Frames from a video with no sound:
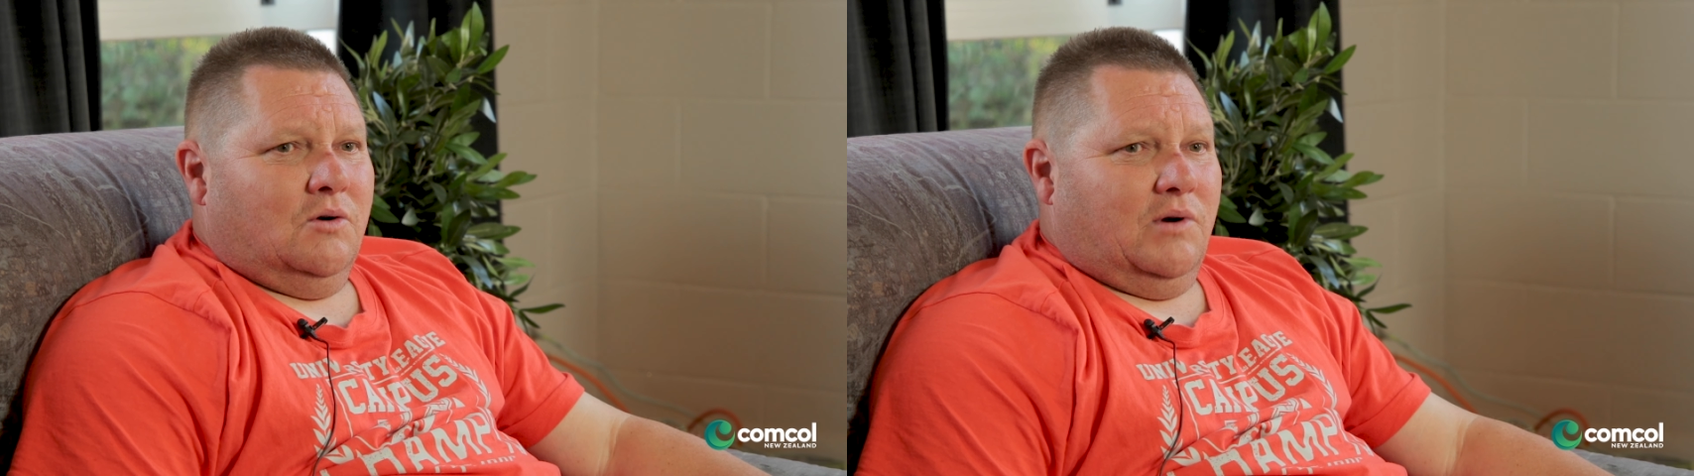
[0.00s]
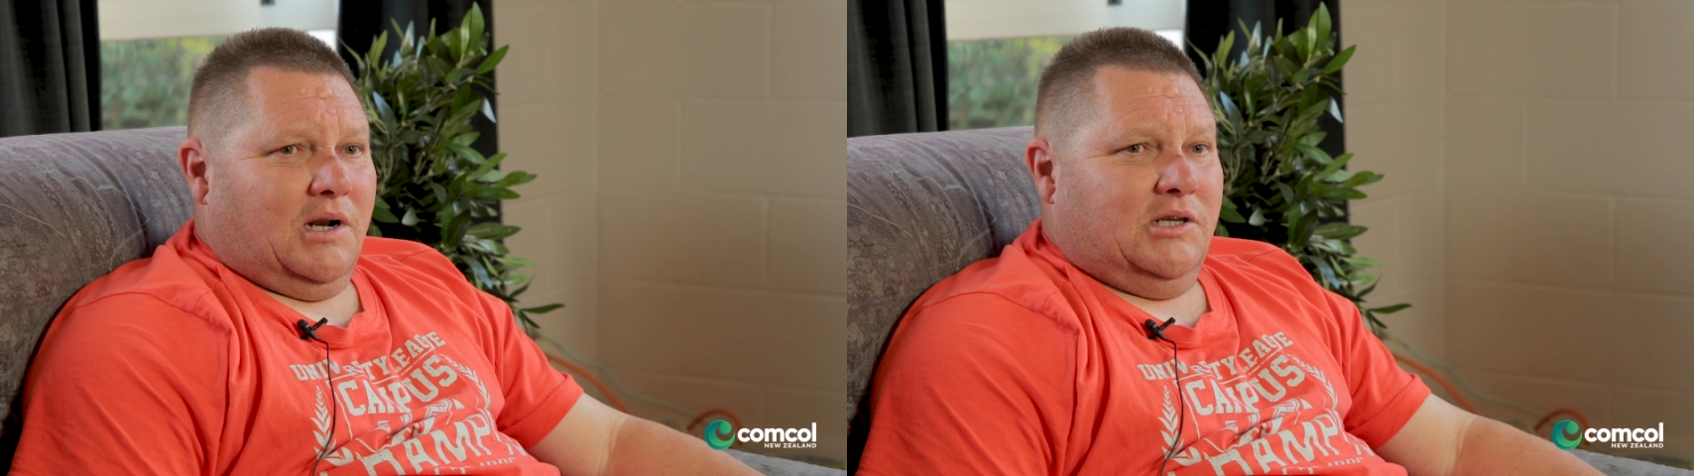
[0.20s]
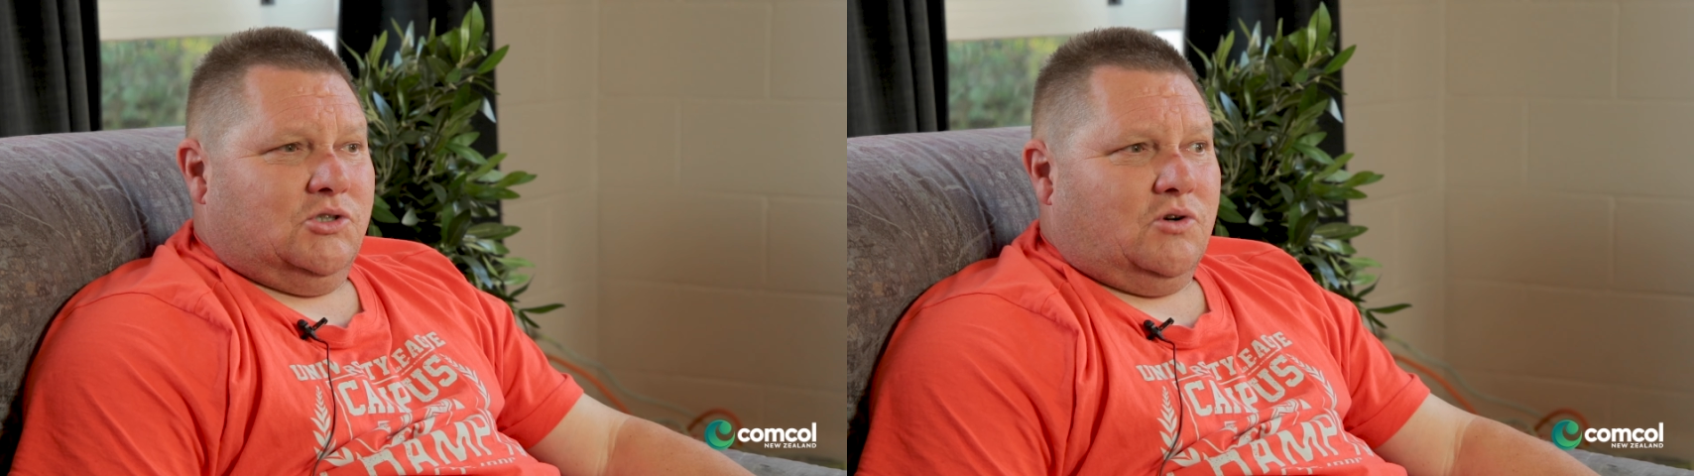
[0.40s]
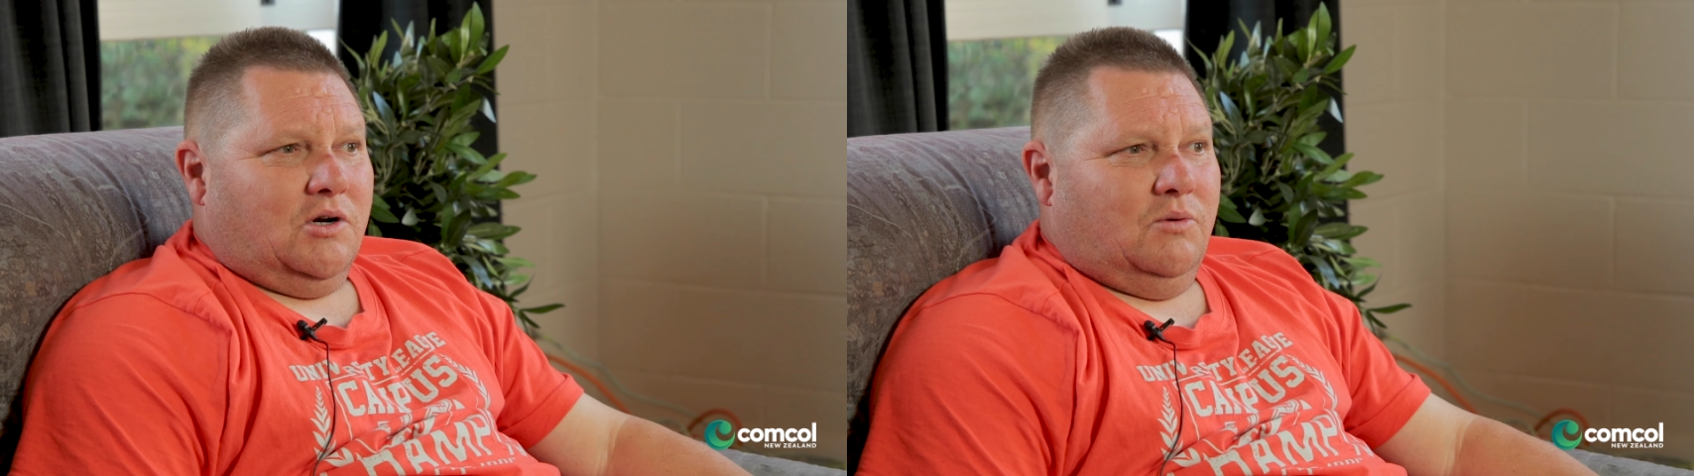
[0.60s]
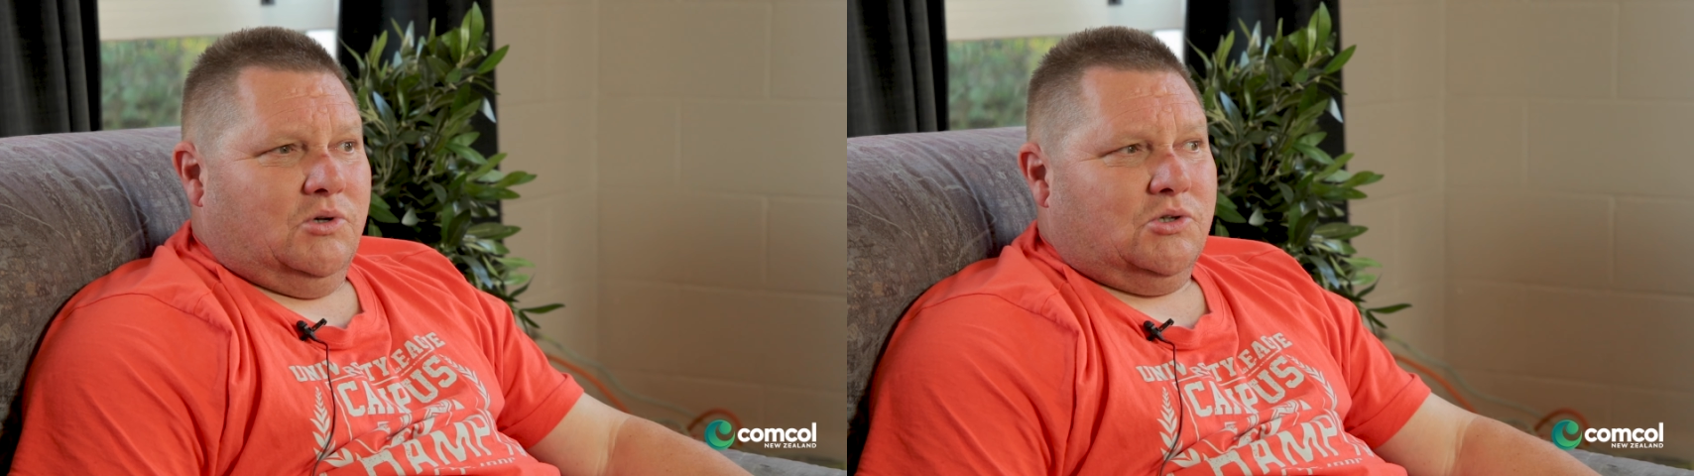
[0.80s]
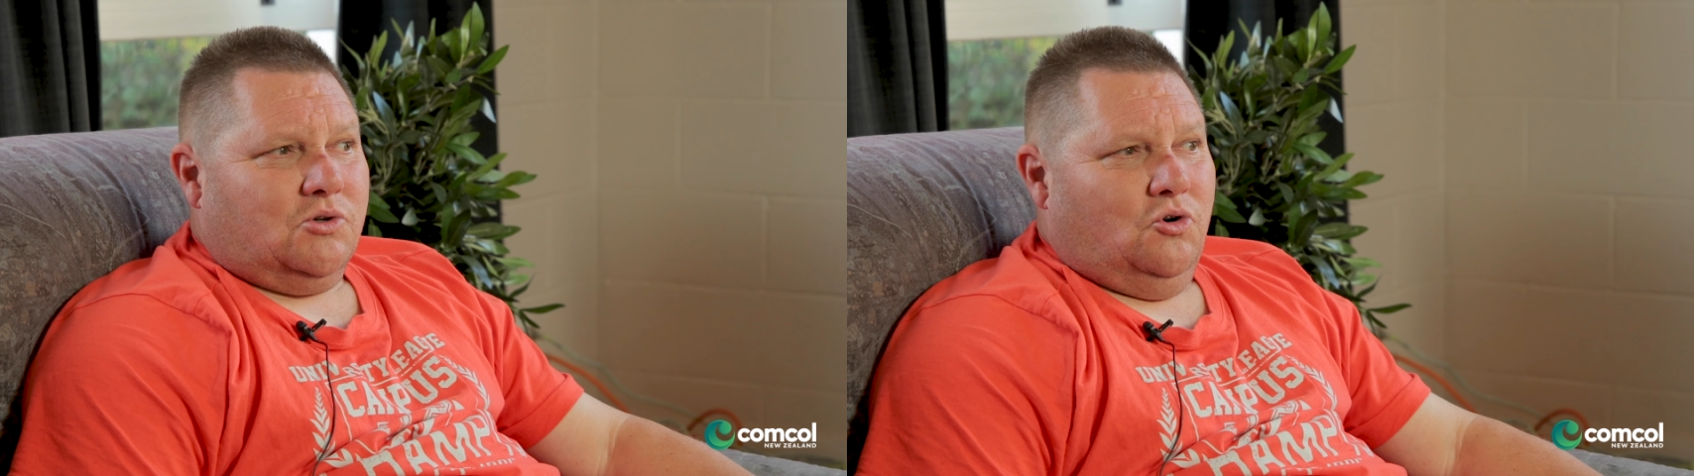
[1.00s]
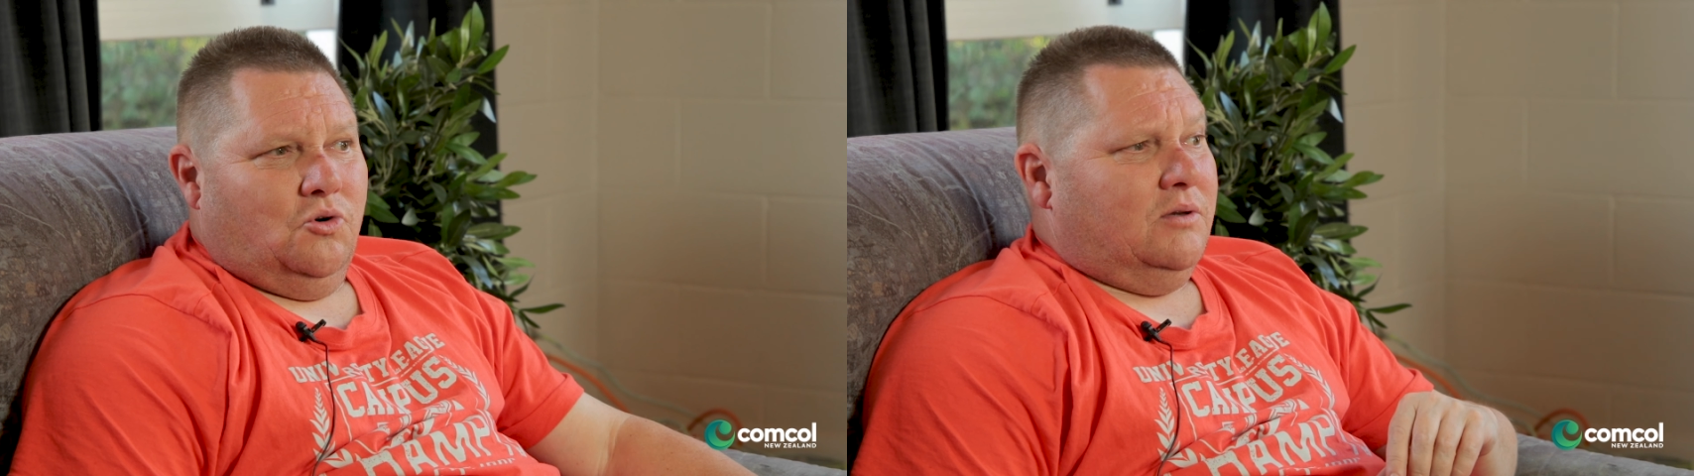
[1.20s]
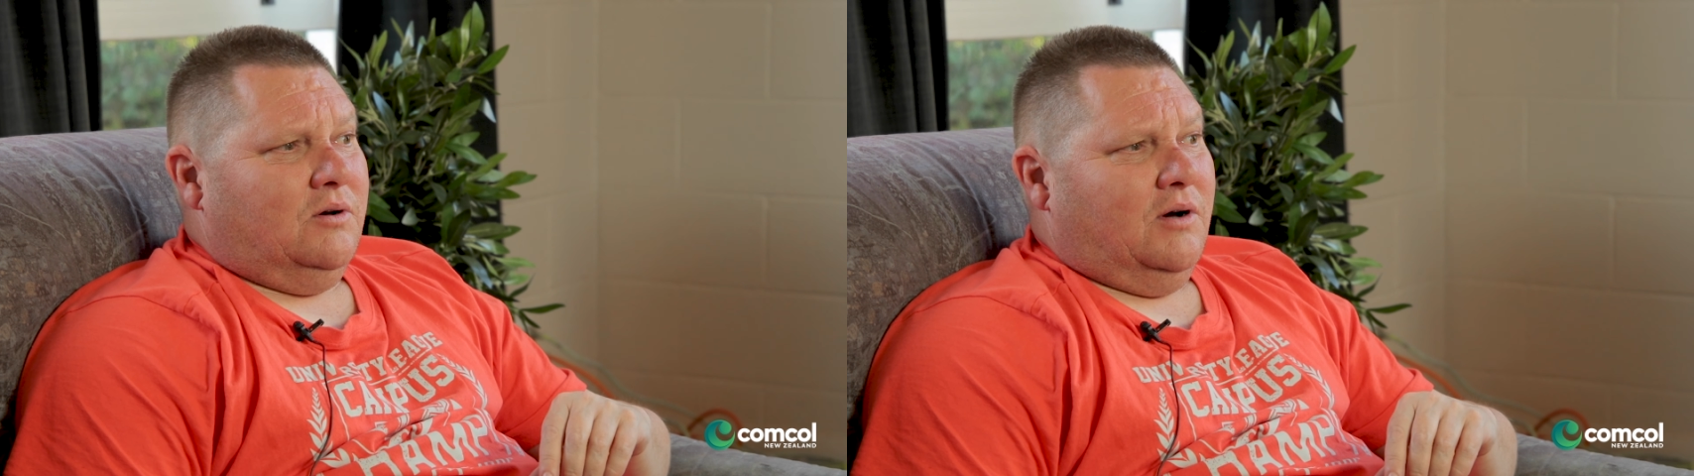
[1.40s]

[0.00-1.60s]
really struggle with school.